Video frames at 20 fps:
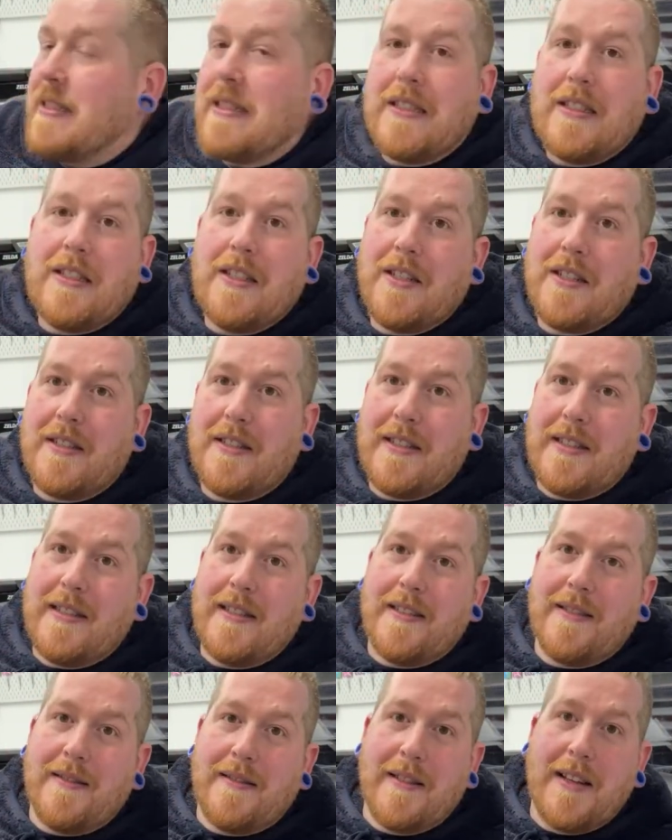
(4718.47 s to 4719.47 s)
it's just
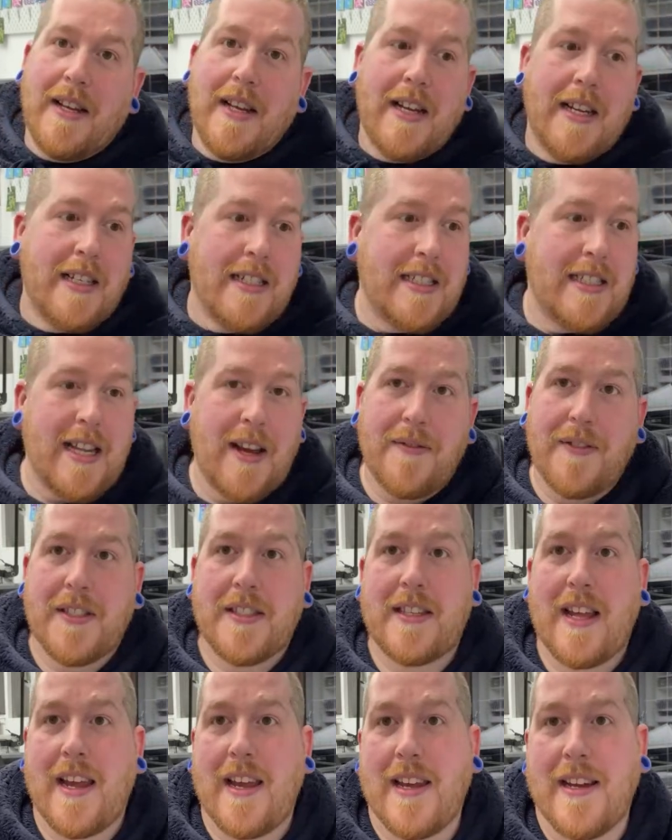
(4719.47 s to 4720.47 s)

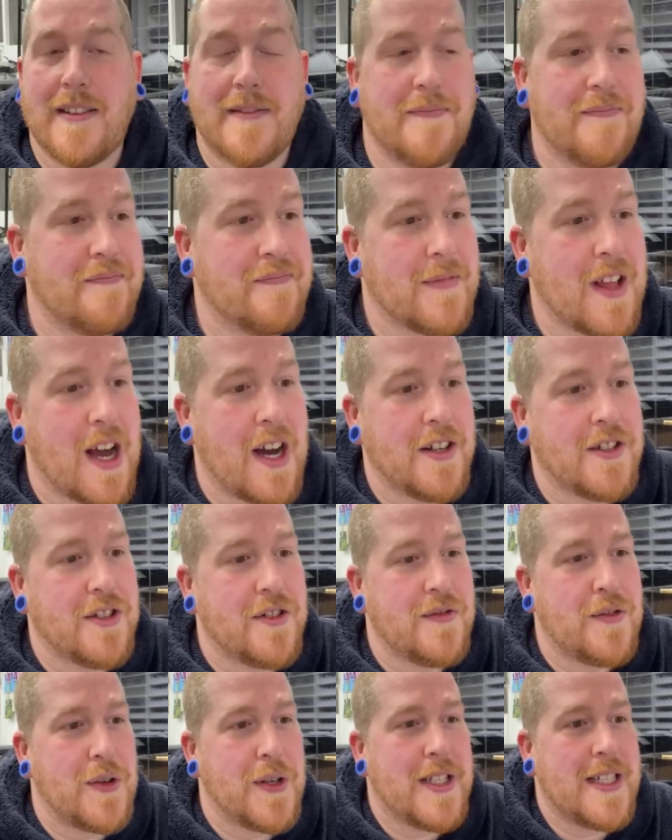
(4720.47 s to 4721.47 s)
devastating.
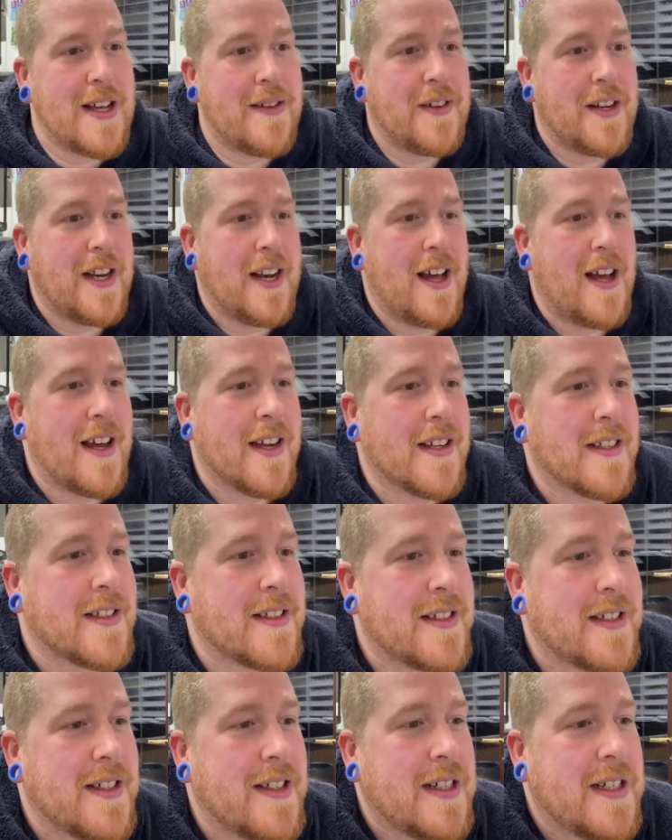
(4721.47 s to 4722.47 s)
147
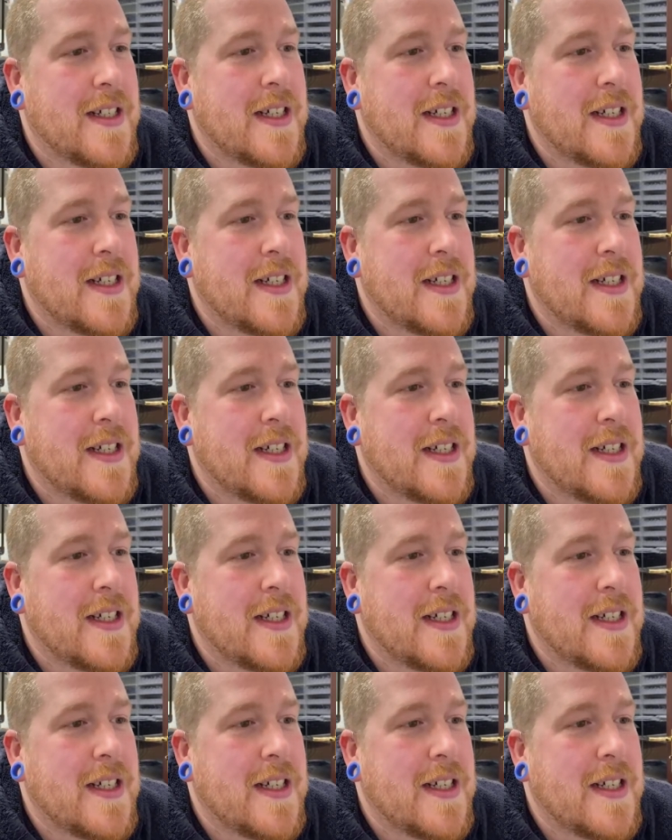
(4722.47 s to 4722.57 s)
likes.